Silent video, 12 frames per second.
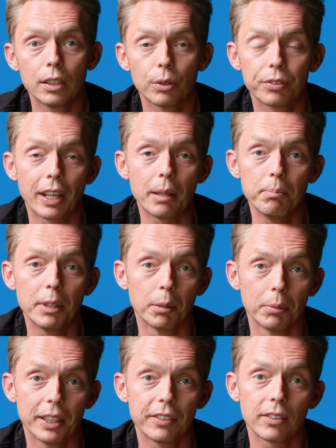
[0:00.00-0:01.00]
you'll say
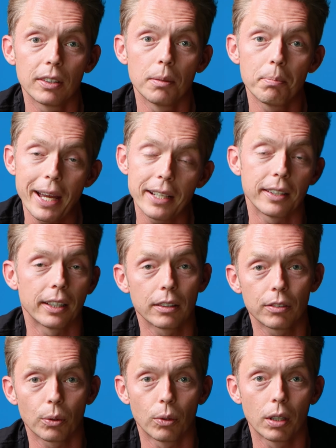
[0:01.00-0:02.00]
minimalist
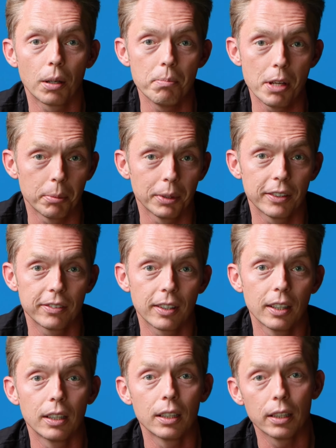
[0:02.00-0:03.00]
paintings or minimalist
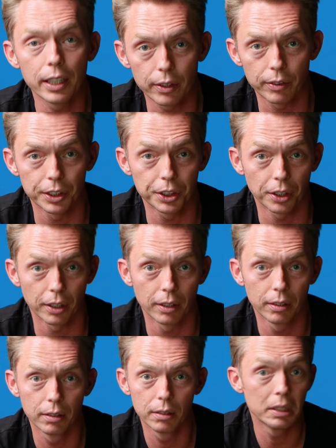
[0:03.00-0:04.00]
literature.
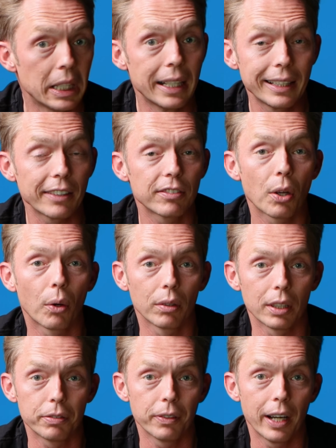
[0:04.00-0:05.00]
And that's totally